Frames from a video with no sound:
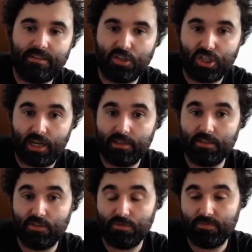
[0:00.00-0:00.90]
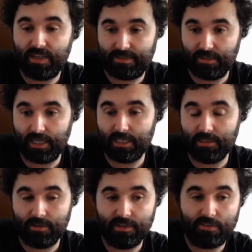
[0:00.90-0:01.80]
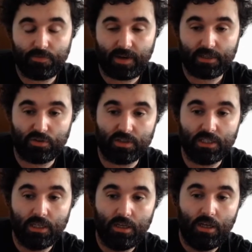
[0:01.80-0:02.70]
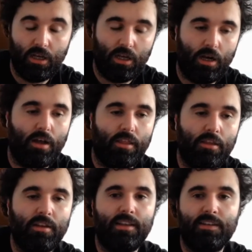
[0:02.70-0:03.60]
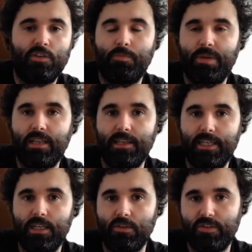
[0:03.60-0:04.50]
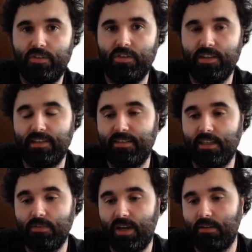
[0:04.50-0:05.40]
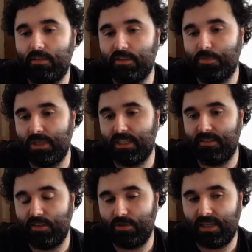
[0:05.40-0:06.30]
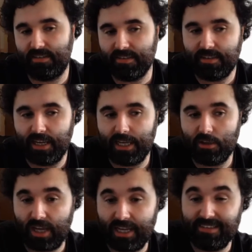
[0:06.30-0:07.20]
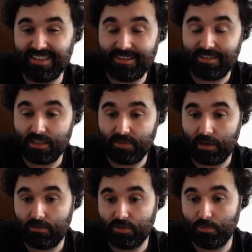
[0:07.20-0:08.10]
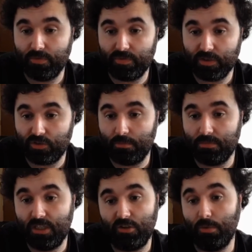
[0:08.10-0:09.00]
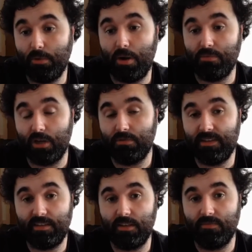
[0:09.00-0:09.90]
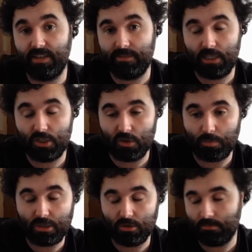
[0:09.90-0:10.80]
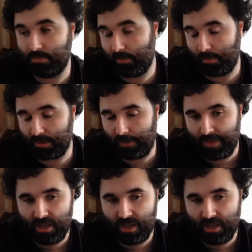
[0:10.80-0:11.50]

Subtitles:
to China to investigate this factory, that this could be leading us to the C virus, because they do actually say, look, is it the T virus from the first zombies, or we won't know until the investigation's been done, blah, blah, blah.